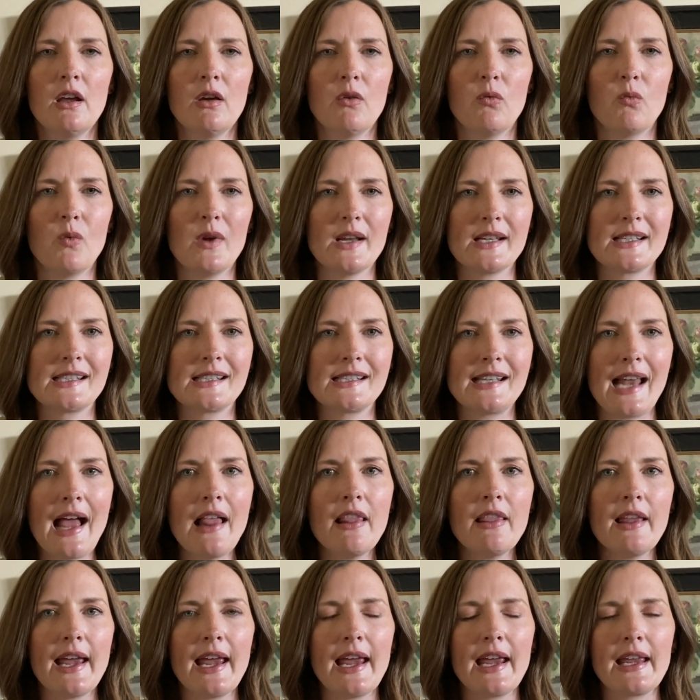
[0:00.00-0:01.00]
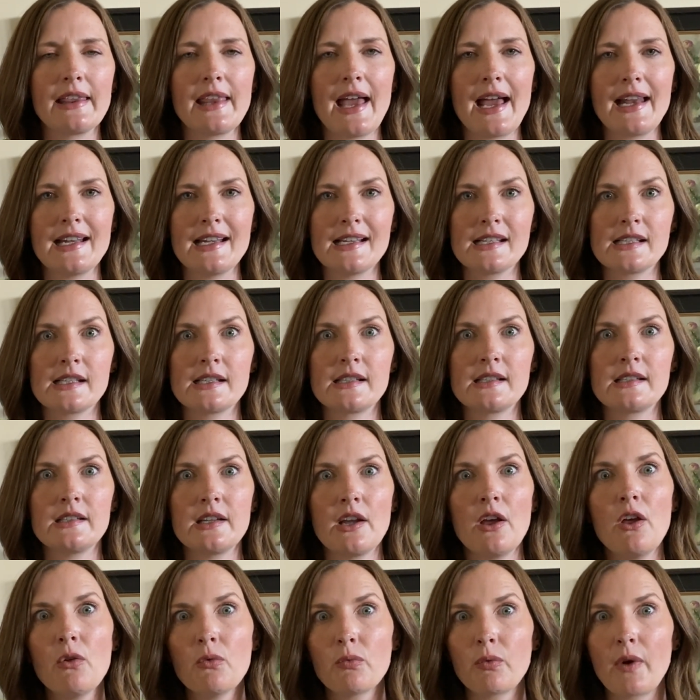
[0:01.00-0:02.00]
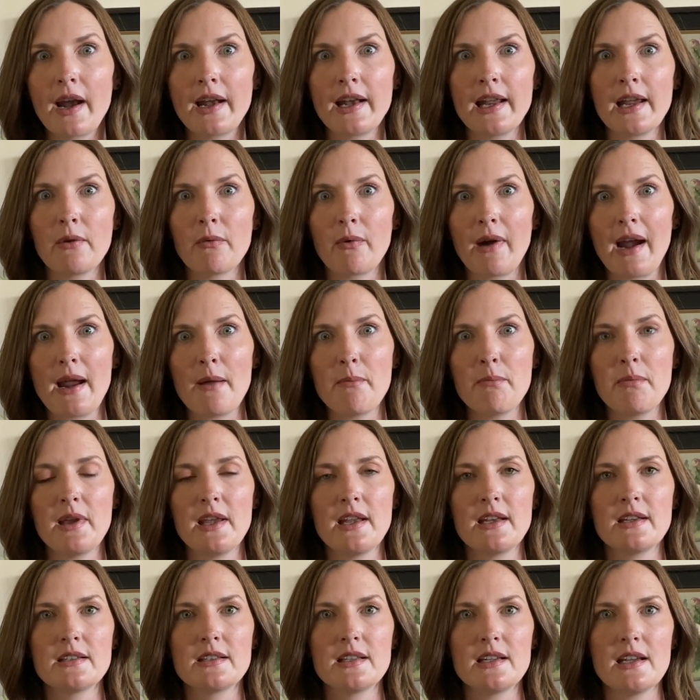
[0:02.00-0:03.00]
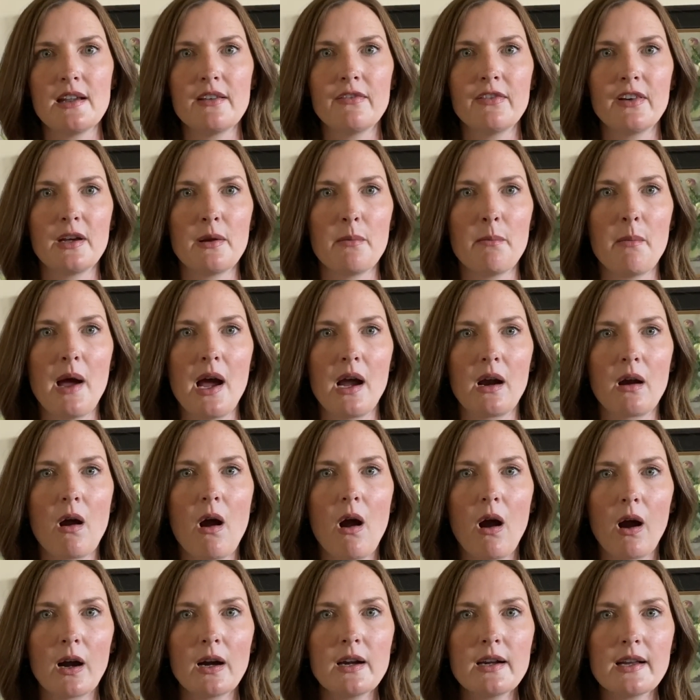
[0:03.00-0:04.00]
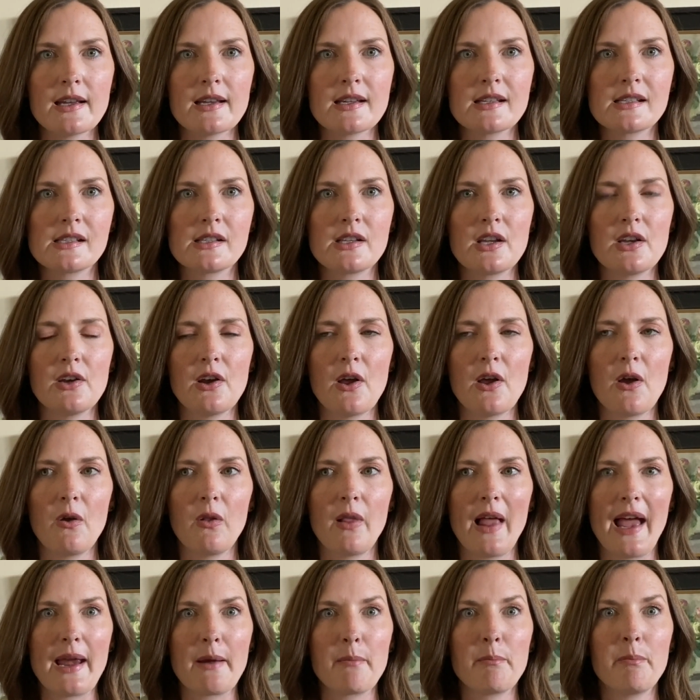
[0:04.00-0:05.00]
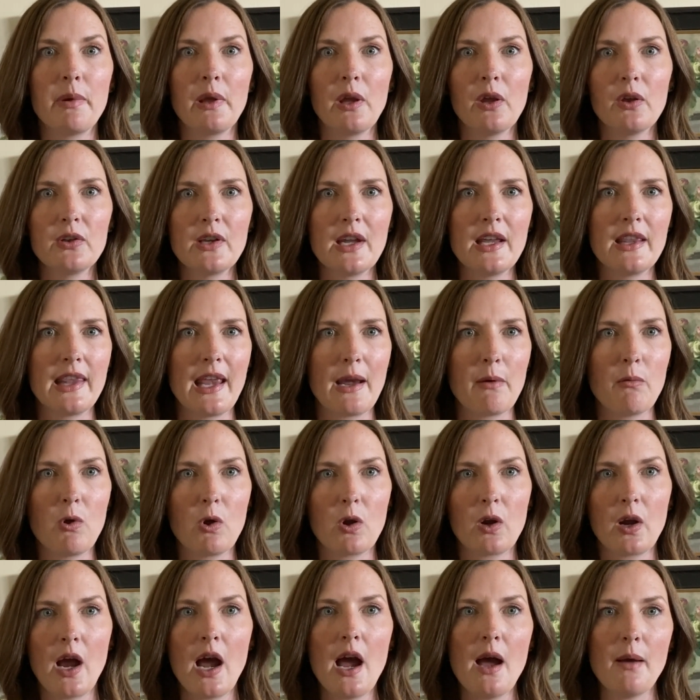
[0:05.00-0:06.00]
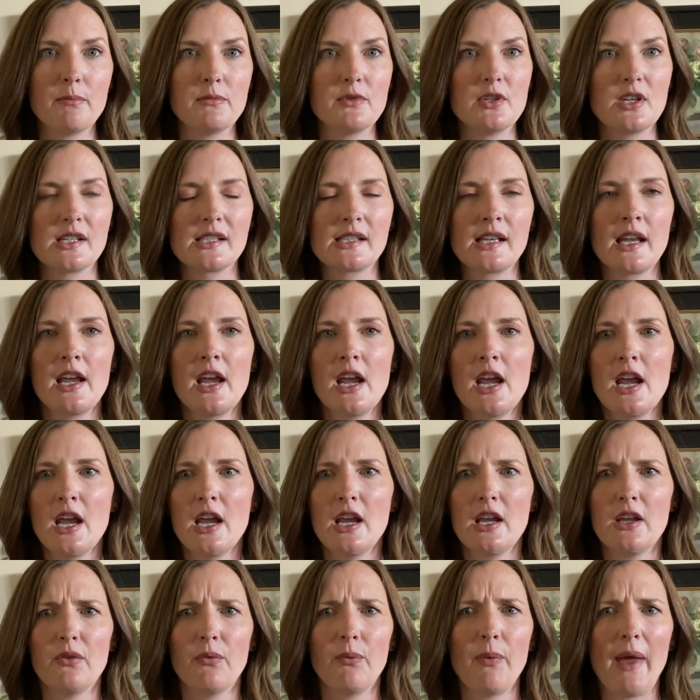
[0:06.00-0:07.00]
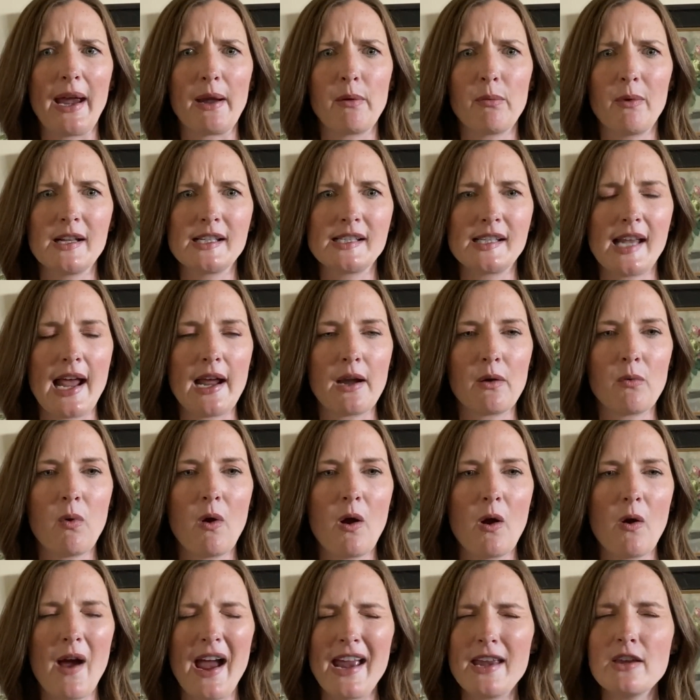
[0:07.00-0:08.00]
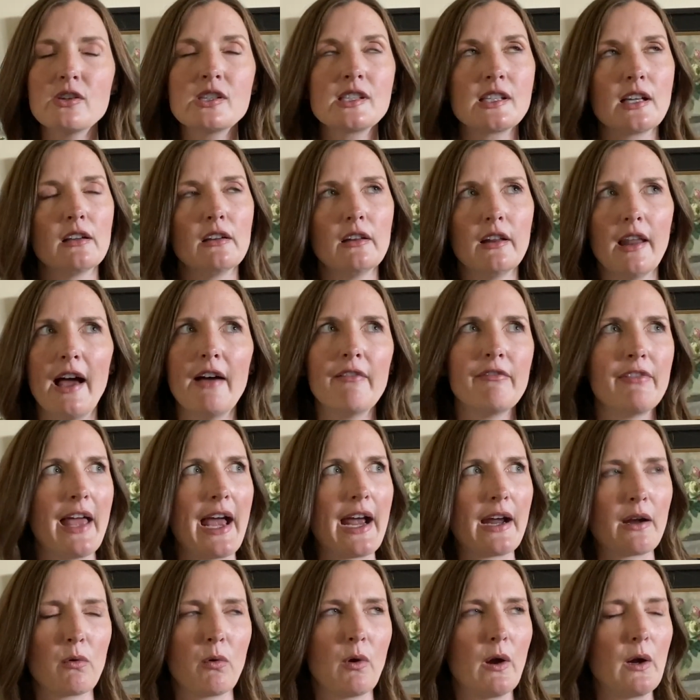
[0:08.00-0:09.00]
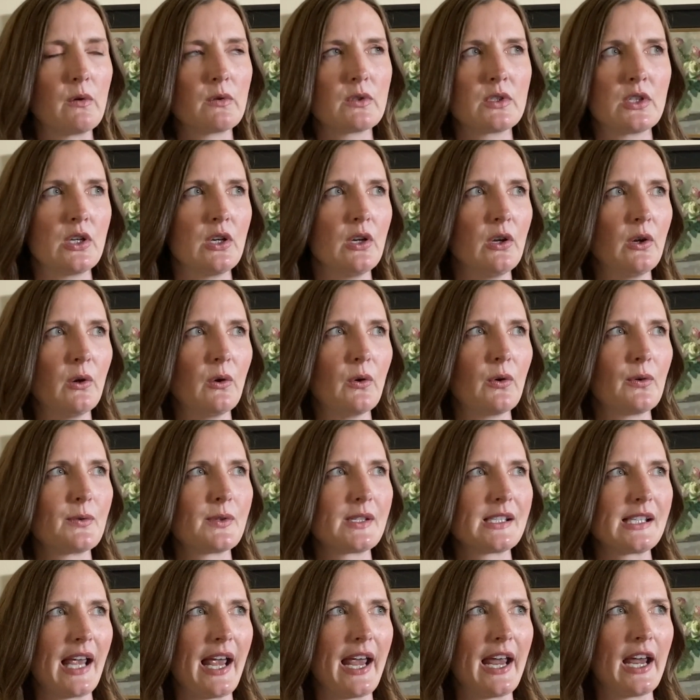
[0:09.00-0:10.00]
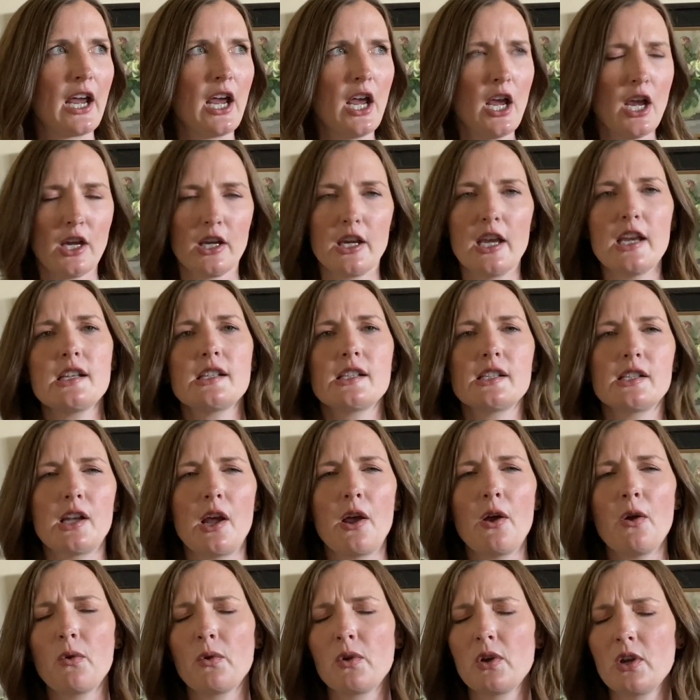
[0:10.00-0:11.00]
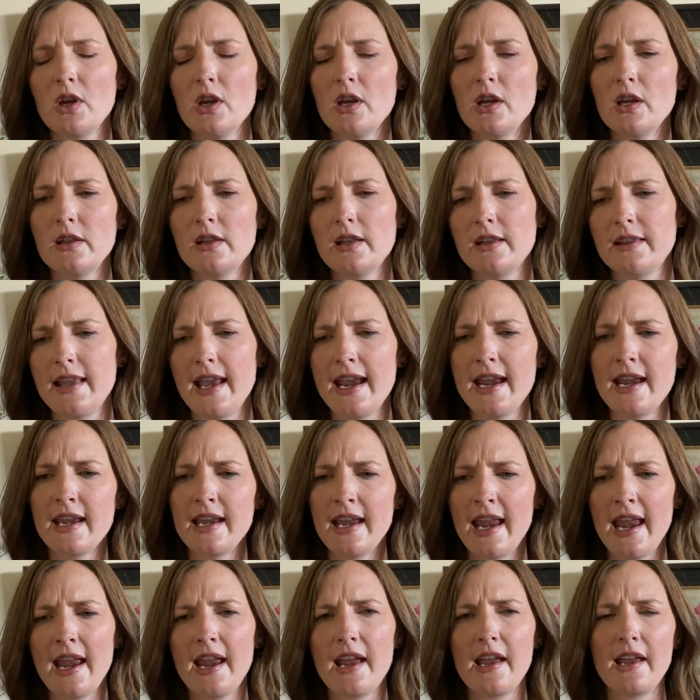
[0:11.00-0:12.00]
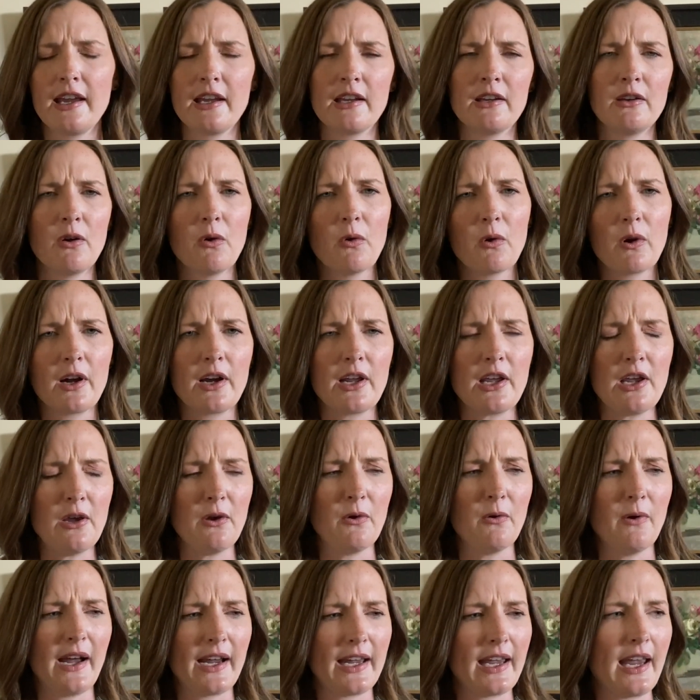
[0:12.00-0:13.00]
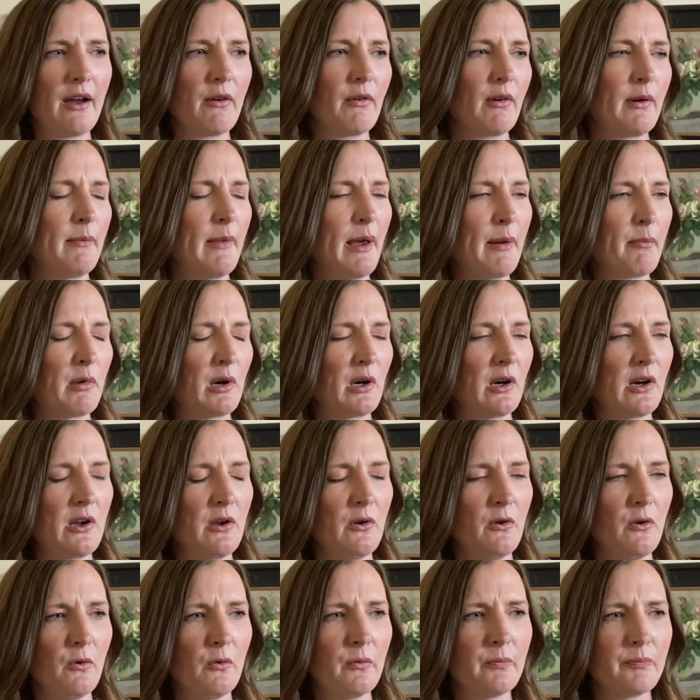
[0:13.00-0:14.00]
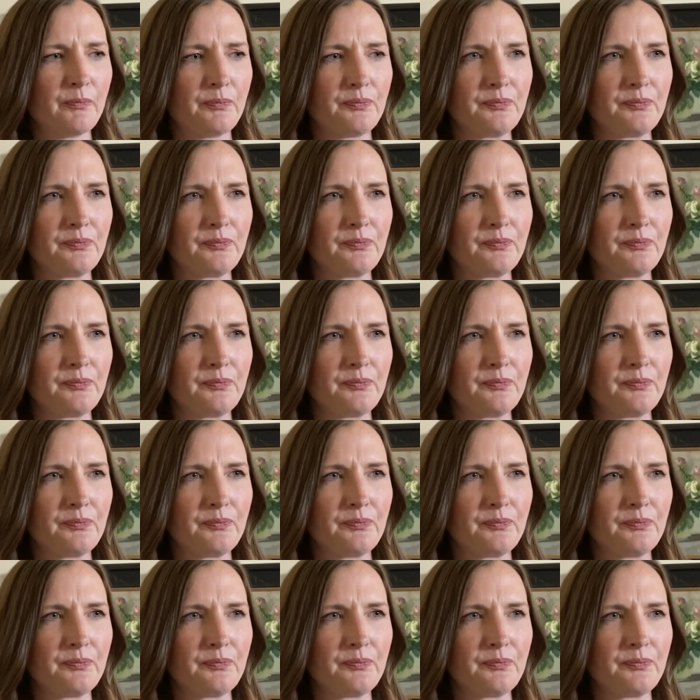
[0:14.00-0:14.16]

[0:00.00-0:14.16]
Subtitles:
with selling, that it's still running rampant even among artists, like build it and they will come. Just like, what's that quote? I used to love that quote too. It was like, get so good that they can't ignore you. I can't remember who